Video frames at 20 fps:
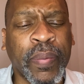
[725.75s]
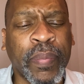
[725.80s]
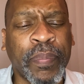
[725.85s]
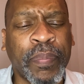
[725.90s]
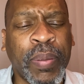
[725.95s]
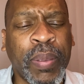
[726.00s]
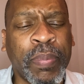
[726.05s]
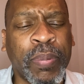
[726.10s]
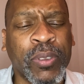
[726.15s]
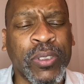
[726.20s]

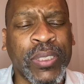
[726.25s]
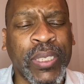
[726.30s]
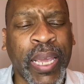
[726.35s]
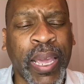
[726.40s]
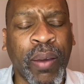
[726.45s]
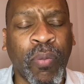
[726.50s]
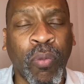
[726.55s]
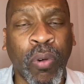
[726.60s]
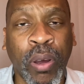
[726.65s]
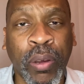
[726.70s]
people
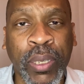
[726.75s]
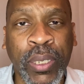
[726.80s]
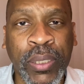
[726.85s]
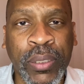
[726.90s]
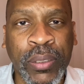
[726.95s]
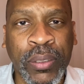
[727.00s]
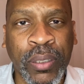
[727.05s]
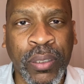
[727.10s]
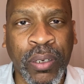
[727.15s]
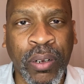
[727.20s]
saying, well, he
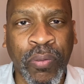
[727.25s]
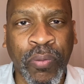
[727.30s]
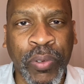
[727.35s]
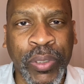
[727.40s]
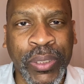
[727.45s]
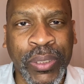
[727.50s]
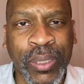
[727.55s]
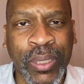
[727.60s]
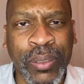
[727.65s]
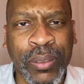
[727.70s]
shouldn't have
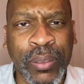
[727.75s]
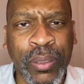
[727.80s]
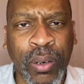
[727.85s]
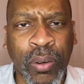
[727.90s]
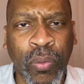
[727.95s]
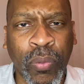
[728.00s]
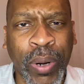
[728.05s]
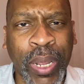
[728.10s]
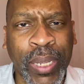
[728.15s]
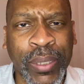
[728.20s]
resisted
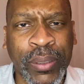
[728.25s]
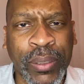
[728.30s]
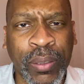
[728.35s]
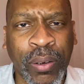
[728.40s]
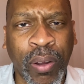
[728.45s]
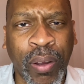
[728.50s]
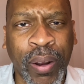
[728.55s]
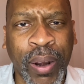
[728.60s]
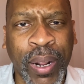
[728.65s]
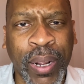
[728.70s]
arrest and
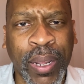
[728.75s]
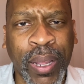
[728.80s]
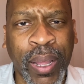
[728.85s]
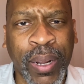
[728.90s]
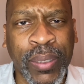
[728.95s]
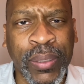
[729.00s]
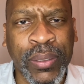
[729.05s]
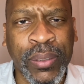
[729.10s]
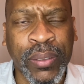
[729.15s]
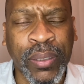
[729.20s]
all that
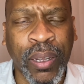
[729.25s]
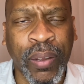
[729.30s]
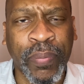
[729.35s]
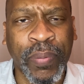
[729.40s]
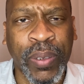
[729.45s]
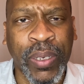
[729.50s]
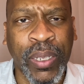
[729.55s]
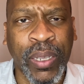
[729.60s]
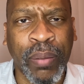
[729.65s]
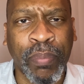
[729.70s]
kind of stuff
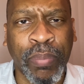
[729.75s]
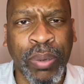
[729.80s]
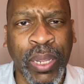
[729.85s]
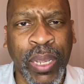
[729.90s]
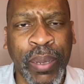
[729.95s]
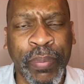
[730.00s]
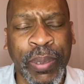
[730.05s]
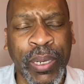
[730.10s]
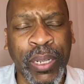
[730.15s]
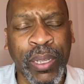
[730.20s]
and then
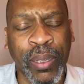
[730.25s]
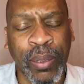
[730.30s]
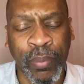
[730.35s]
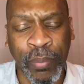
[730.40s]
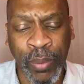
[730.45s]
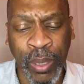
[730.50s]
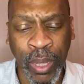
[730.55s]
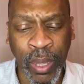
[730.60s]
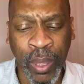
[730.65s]
blaming him.